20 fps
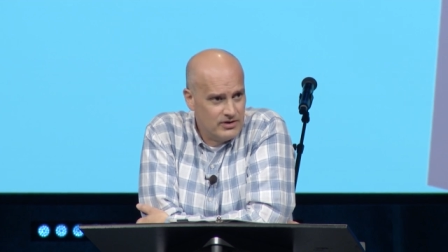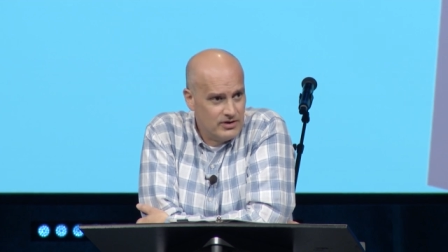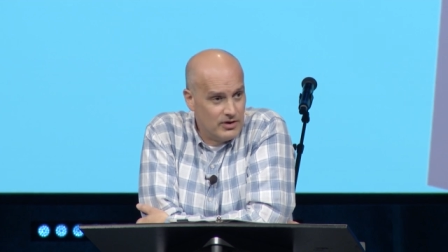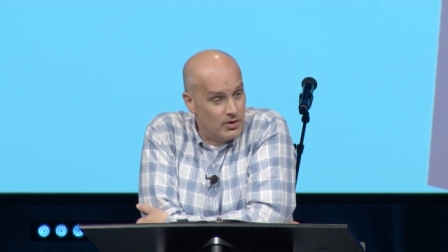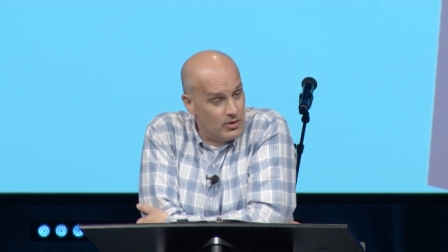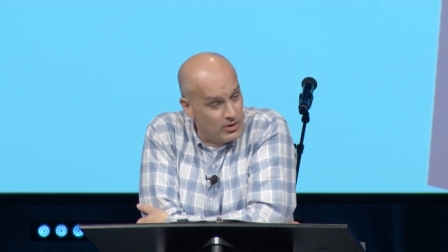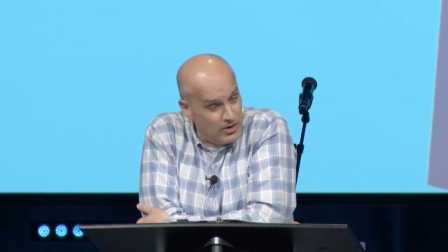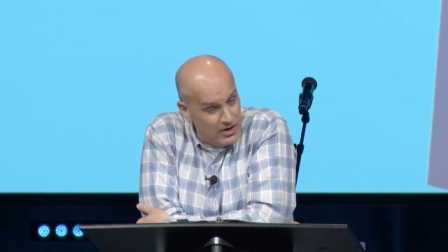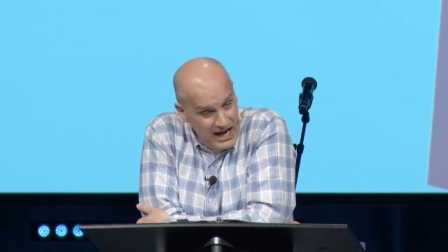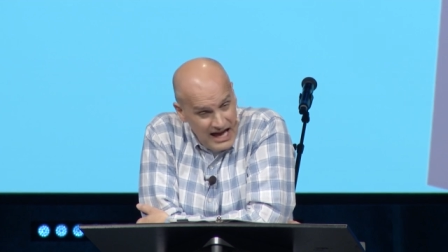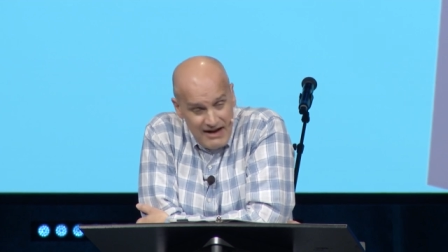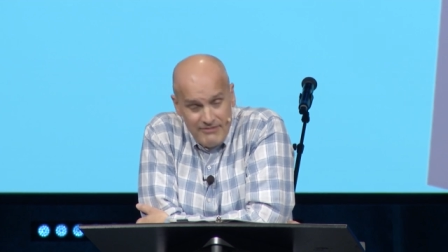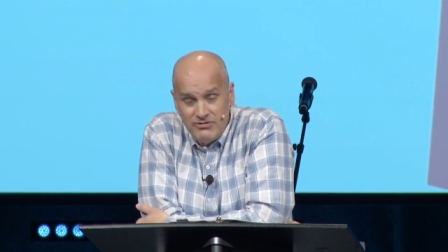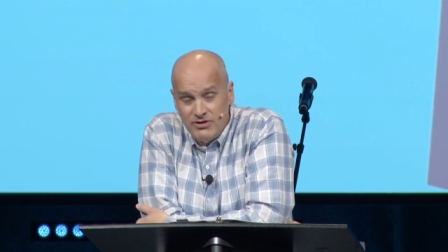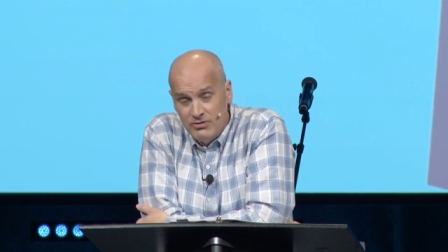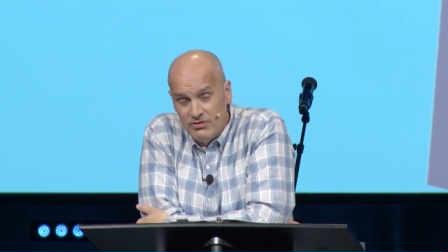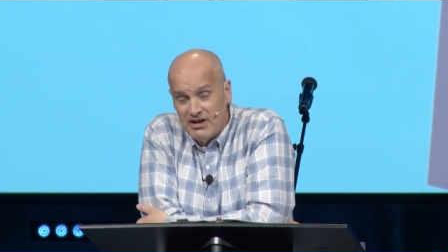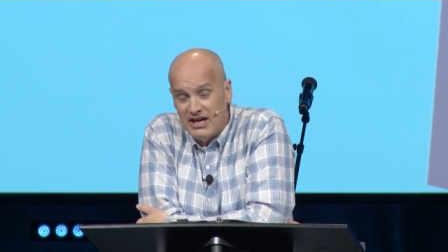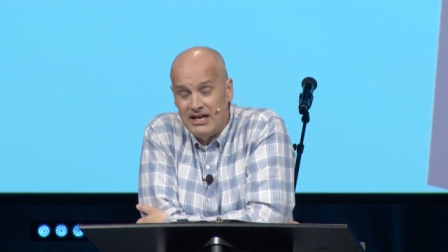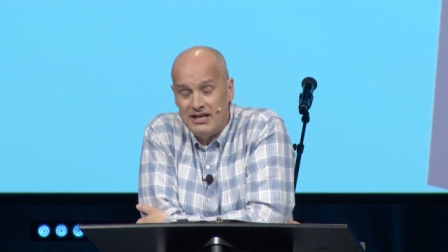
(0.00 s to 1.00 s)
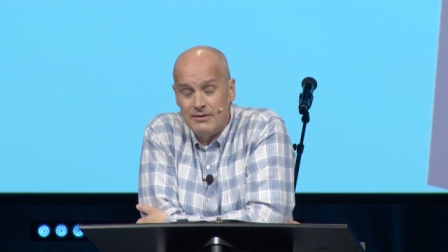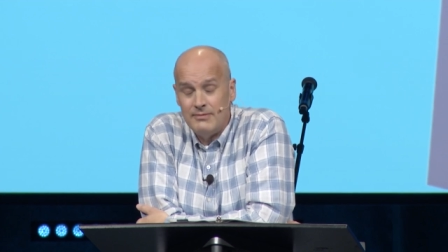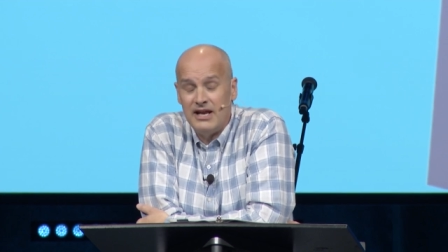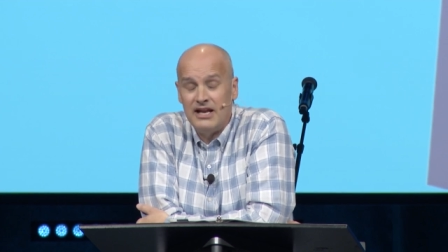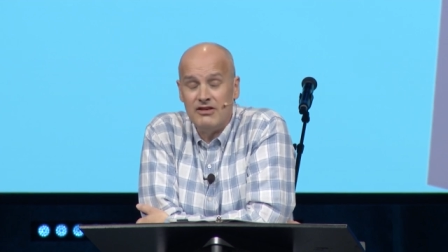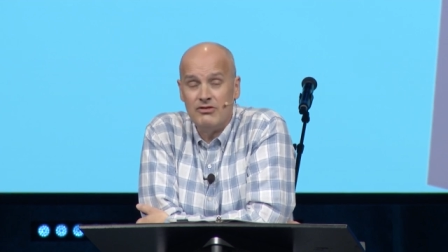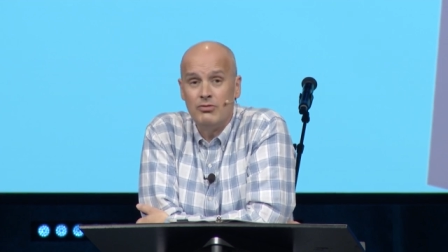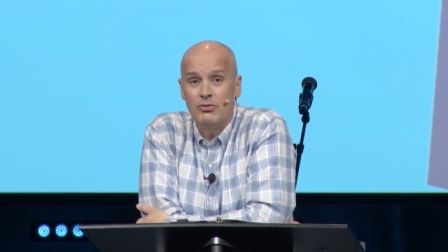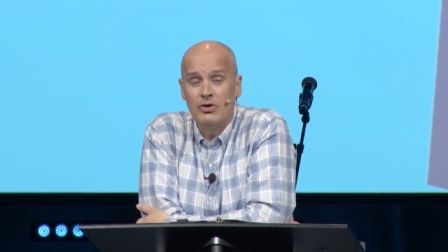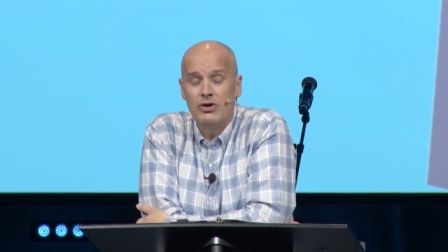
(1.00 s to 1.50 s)
Or have you taken him at
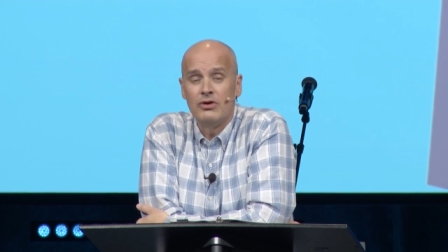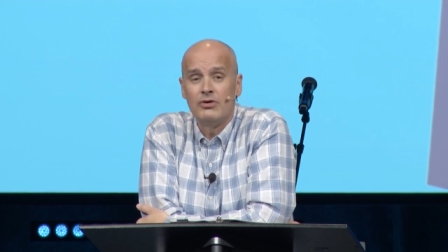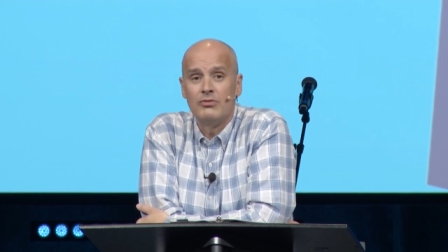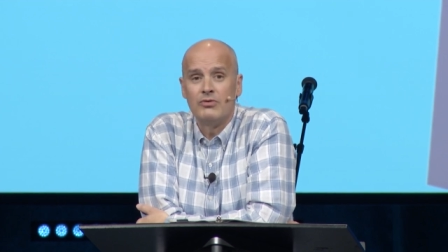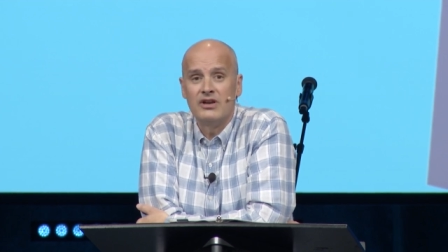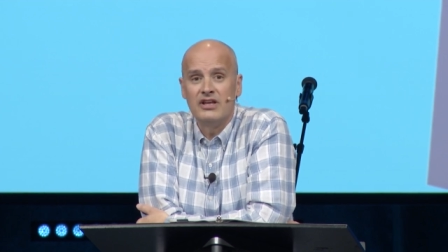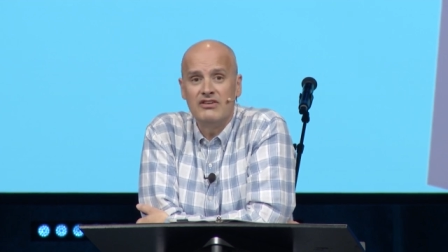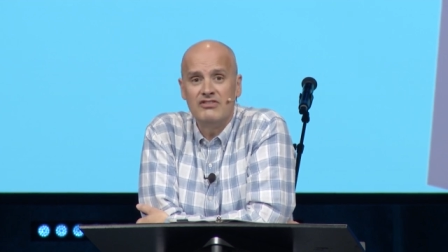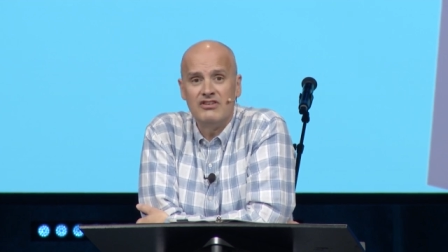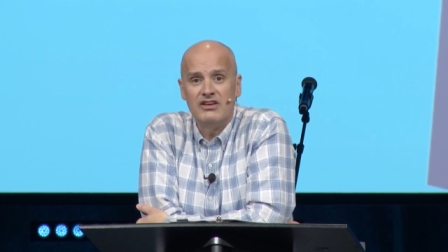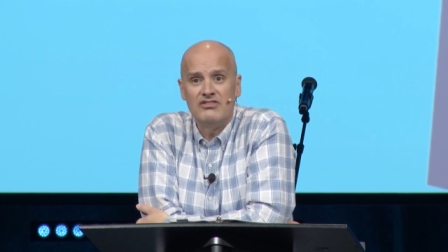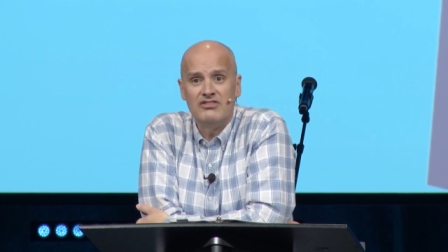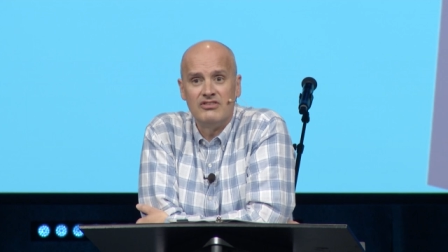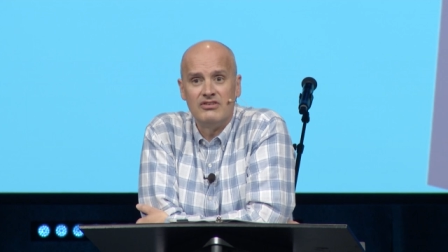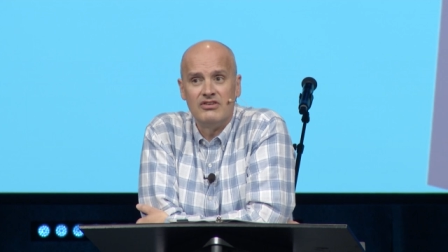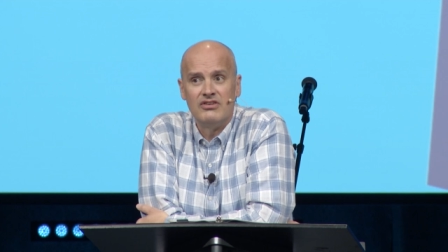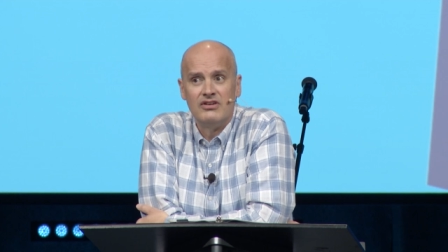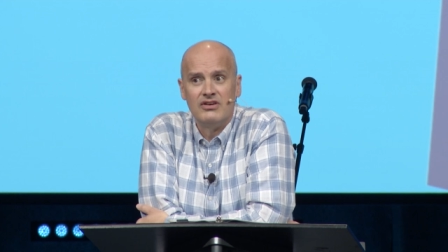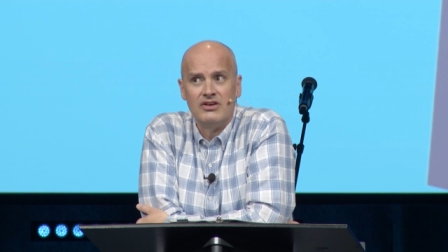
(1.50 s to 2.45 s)
his word when he says,